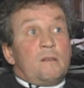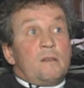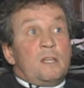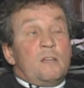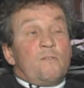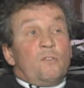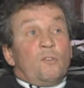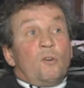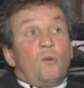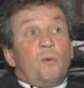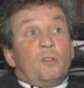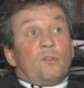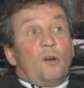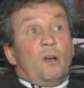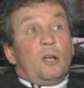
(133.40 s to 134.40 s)
even though
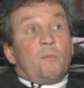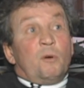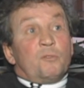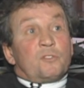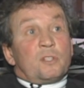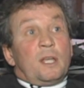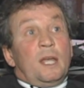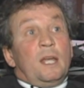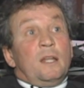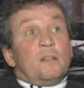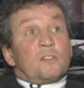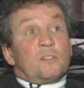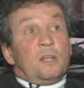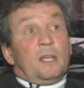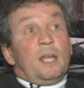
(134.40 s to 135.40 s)
we talk about
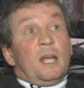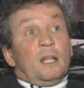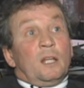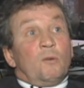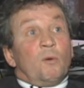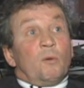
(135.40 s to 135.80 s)
skating, stick handling,